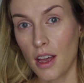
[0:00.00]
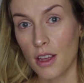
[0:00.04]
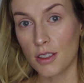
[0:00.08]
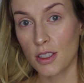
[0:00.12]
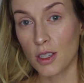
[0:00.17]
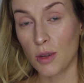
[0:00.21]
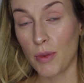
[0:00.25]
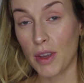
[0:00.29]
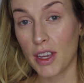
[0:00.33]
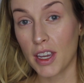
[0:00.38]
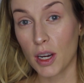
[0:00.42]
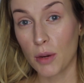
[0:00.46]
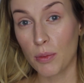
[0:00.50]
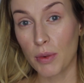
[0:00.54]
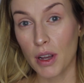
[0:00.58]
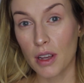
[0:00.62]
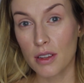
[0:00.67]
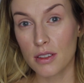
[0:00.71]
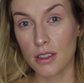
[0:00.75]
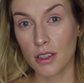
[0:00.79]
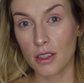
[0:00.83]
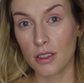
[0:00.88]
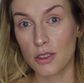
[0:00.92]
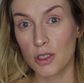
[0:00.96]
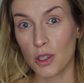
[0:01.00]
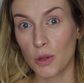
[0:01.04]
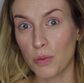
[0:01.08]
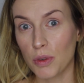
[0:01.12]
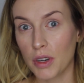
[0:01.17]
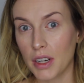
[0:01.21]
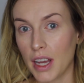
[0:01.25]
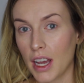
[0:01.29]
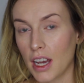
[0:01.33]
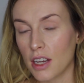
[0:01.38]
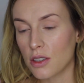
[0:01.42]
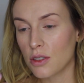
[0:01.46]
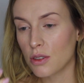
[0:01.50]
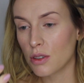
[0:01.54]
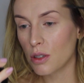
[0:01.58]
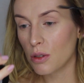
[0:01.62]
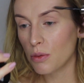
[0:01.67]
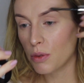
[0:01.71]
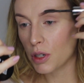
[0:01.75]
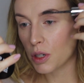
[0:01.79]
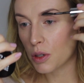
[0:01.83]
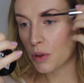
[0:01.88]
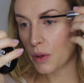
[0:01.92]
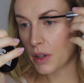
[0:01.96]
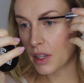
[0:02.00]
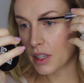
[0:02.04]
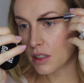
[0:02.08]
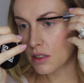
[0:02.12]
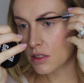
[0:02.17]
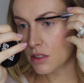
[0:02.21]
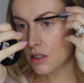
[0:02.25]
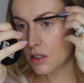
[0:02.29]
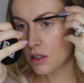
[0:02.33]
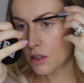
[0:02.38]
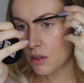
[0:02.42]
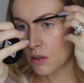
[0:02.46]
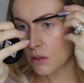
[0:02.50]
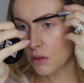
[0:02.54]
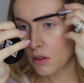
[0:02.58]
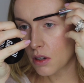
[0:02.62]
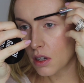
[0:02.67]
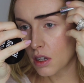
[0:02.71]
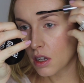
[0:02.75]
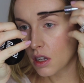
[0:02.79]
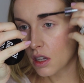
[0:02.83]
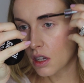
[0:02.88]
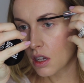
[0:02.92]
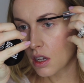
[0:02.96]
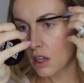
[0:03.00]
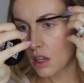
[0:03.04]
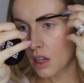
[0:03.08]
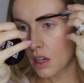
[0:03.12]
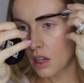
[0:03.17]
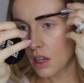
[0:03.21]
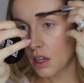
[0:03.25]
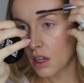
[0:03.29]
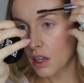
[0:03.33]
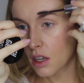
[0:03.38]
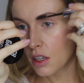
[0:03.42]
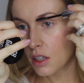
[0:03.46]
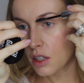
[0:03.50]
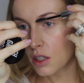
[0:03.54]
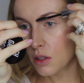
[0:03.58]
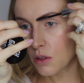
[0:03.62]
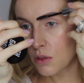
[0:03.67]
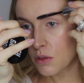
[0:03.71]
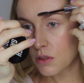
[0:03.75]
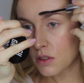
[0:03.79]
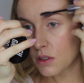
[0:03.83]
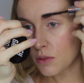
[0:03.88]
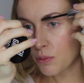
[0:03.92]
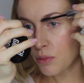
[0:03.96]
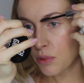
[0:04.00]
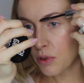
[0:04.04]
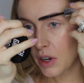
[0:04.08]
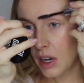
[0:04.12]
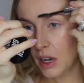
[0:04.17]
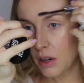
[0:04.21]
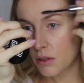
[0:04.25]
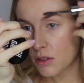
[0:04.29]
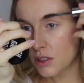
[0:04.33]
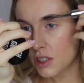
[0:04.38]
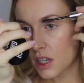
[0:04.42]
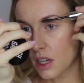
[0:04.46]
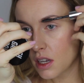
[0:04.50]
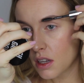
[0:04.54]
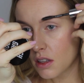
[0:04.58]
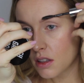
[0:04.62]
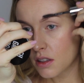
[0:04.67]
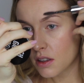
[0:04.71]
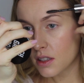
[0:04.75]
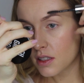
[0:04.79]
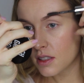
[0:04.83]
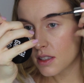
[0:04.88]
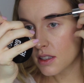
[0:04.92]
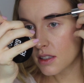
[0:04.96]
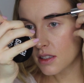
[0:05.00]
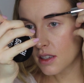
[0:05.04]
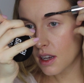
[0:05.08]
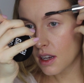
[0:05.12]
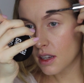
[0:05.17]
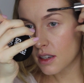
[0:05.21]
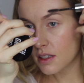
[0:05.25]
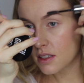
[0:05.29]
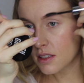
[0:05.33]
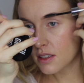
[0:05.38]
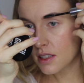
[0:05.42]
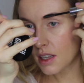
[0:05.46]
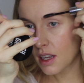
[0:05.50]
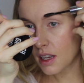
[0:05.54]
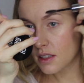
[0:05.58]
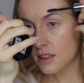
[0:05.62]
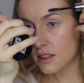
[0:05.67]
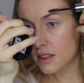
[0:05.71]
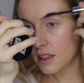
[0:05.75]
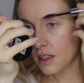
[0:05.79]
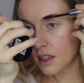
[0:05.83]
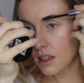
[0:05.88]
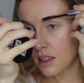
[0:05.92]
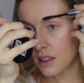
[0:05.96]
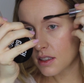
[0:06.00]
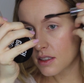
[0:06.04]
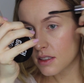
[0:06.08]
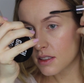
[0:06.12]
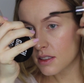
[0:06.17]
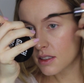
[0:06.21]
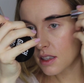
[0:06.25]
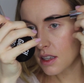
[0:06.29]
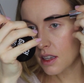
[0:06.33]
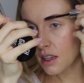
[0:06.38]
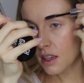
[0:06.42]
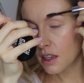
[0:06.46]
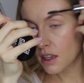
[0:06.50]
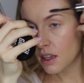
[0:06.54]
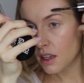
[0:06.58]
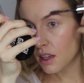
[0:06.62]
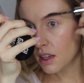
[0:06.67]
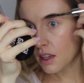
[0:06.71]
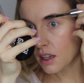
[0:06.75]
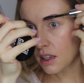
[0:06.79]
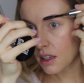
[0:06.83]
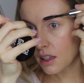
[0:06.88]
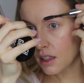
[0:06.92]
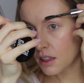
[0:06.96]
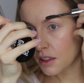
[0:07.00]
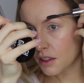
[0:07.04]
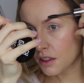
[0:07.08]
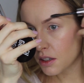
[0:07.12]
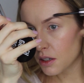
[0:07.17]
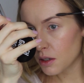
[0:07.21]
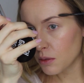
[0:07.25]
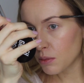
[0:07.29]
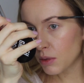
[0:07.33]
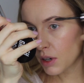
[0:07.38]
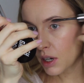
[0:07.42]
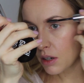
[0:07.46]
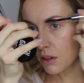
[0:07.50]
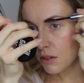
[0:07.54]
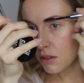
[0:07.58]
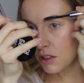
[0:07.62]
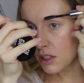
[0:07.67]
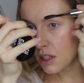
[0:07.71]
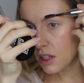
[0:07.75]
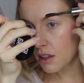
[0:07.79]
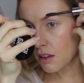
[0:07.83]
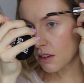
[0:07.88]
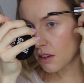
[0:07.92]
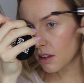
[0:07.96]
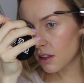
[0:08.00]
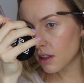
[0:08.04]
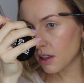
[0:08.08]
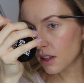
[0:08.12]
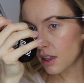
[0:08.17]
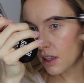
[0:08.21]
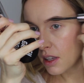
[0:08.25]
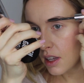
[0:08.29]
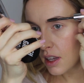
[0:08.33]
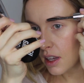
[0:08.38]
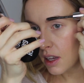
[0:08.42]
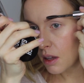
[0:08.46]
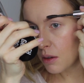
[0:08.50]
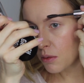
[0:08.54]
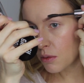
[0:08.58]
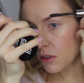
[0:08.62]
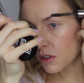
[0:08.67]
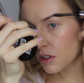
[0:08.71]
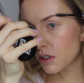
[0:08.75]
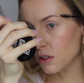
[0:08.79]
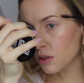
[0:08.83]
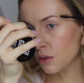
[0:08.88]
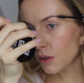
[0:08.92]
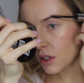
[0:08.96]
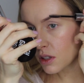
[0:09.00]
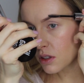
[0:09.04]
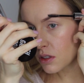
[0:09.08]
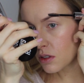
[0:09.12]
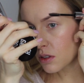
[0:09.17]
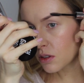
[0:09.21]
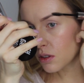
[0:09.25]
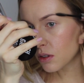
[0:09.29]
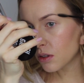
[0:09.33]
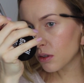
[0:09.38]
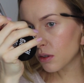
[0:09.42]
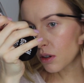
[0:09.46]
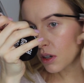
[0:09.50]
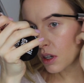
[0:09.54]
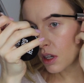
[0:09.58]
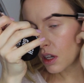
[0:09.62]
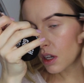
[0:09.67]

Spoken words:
So to make our brows look super natural, we're going to use brow gel. This is Anastasia's clear brow gel, and we're just going to